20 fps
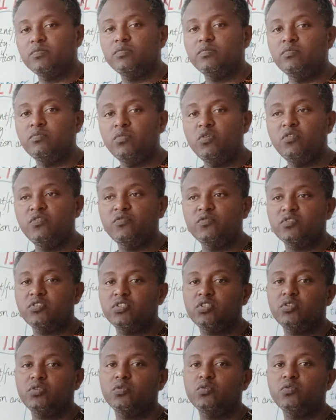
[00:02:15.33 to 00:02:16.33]
moved
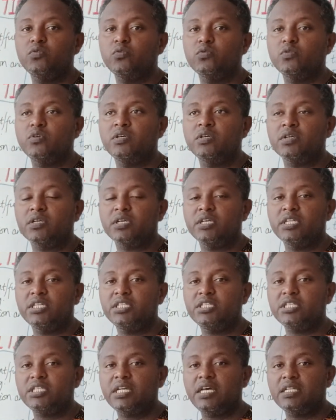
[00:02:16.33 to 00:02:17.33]
to
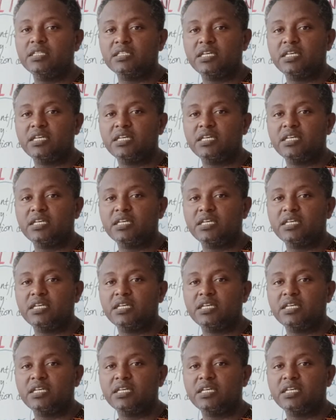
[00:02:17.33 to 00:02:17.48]
conditional